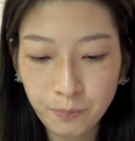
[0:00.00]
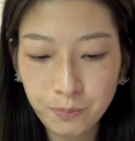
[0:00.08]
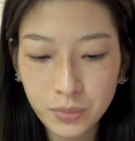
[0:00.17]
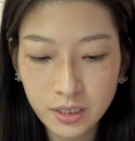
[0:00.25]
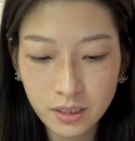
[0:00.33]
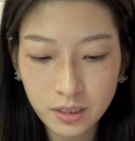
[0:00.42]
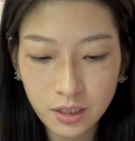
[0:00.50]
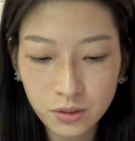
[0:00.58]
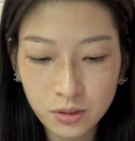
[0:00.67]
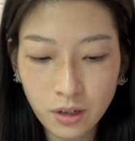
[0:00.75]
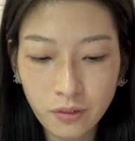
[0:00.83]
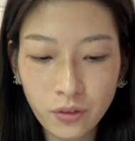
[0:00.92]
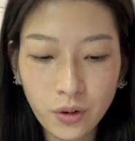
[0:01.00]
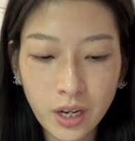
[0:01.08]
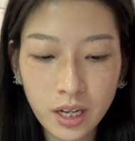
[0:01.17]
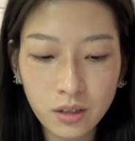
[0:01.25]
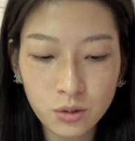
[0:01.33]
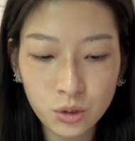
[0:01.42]
business suffering
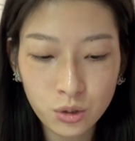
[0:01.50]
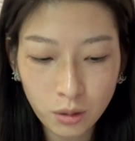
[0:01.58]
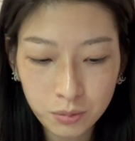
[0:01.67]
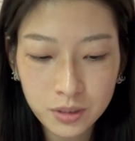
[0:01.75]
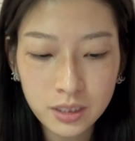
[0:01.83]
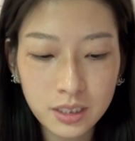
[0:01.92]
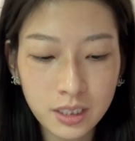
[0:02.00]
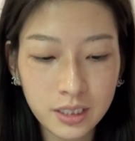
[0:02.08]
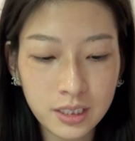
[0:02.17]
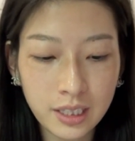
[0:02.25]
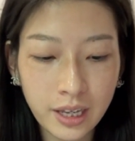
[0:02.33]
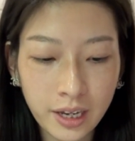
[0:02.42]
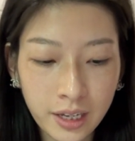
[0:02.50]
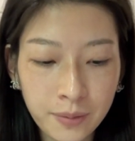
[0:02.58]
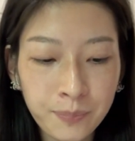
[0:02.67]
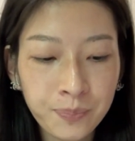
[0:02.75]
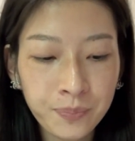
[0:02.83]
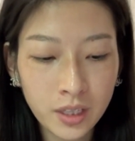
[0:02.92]
a sharp decline
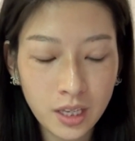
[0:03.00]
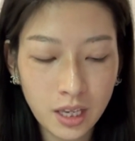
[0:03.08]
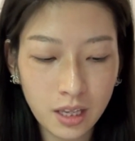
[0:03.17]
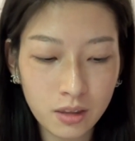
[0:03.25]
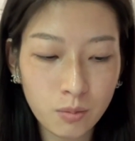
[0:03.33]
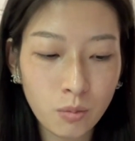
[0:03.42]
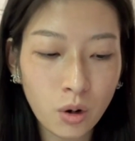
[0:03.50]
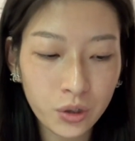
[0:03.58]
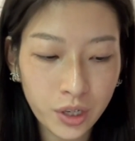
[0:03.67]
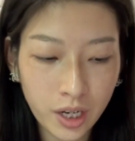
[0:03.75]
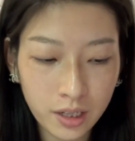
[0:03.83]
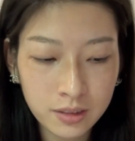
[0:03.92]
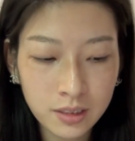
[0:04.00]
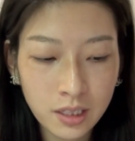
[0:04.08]
in the market.